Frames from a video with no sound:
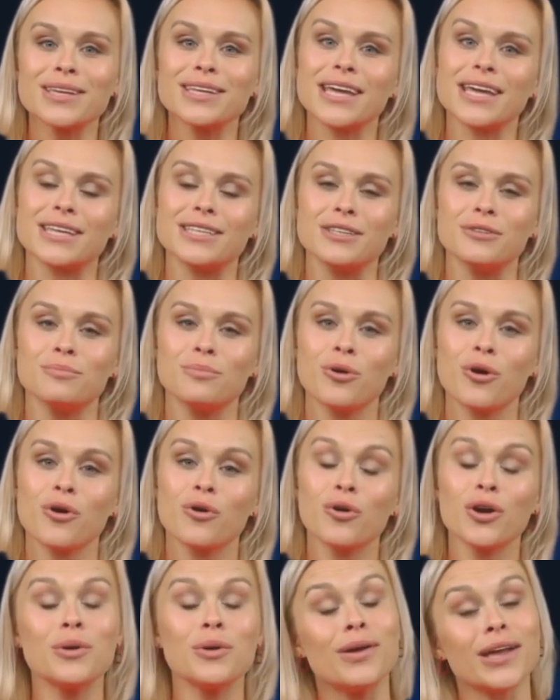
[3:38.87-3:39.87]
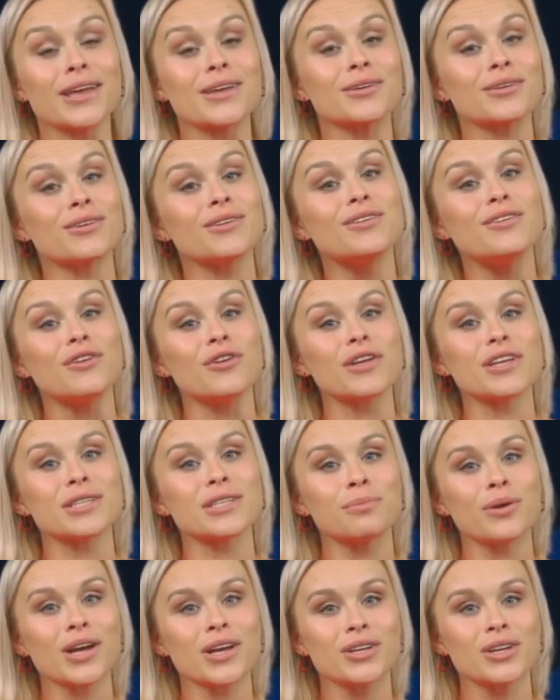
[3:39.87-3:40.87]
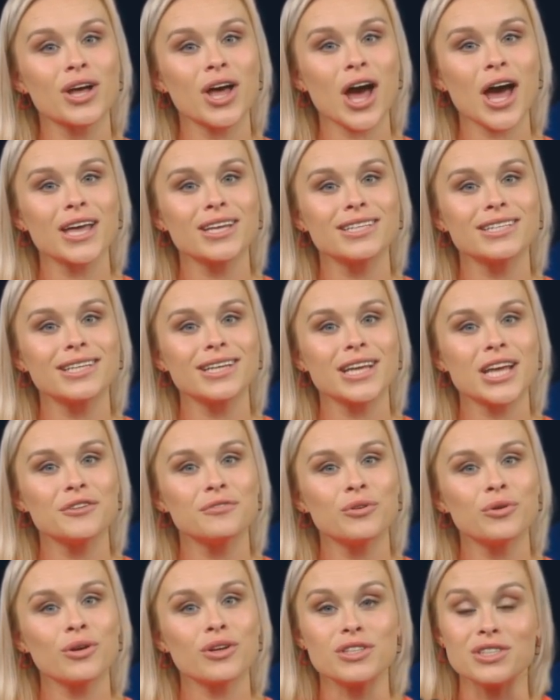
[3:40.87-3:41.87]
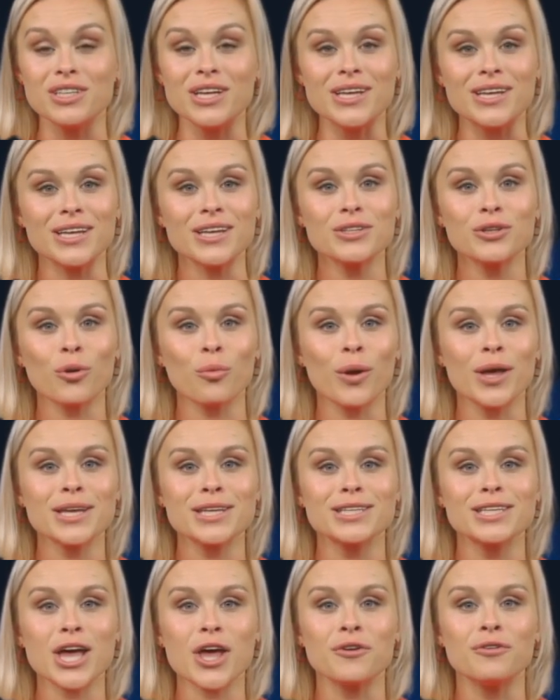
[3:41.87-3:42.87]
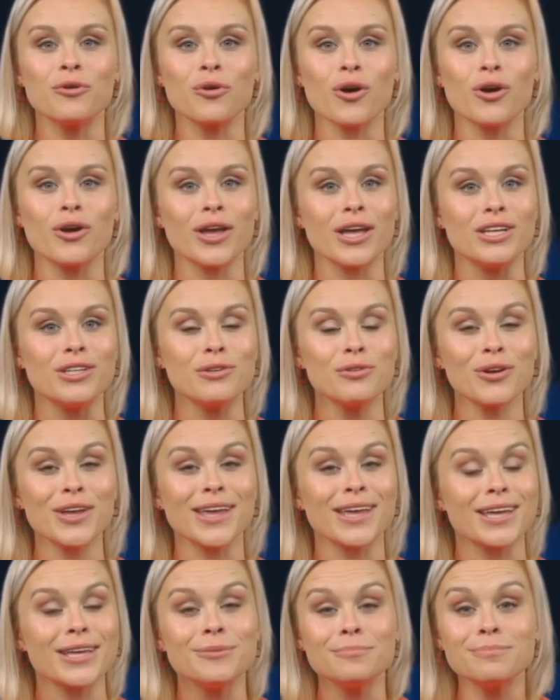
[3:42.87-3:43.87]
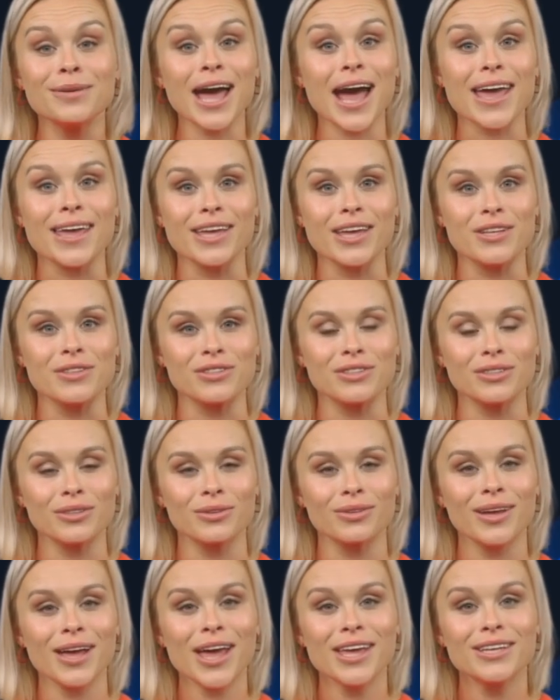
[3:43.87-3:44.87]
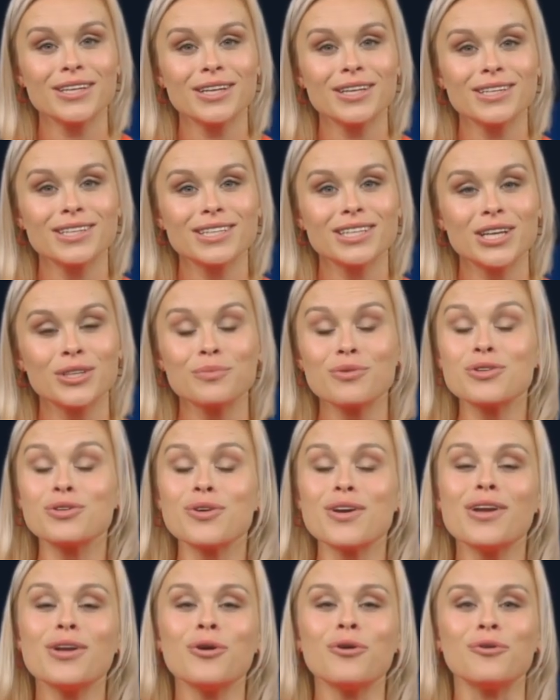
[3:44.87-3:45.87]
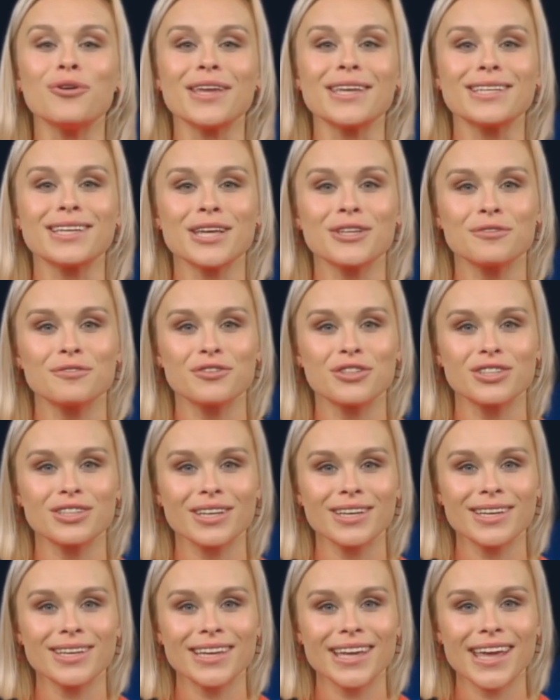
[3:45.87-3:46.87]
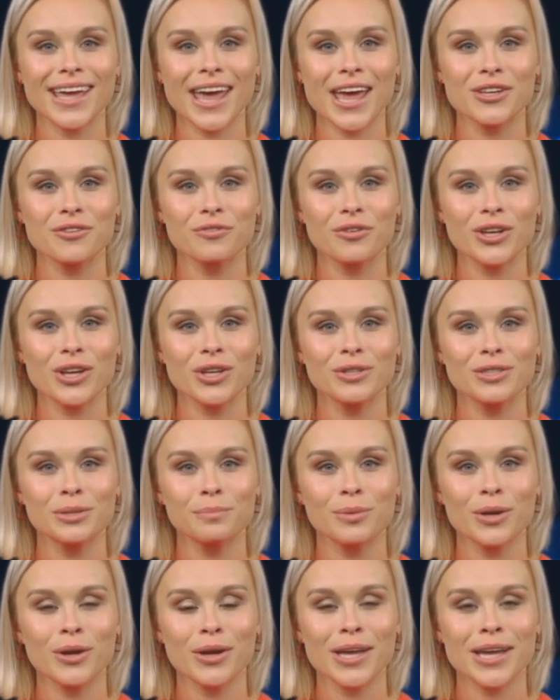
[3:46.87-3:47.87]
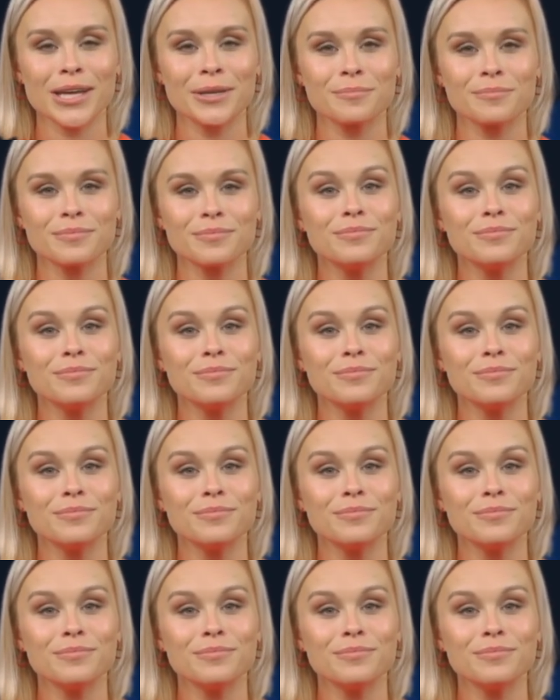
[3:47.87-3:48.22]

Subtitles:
days of programming, there has been a constant evolution in the way software is written, packaged, and consumed to increase efficiency and reusability.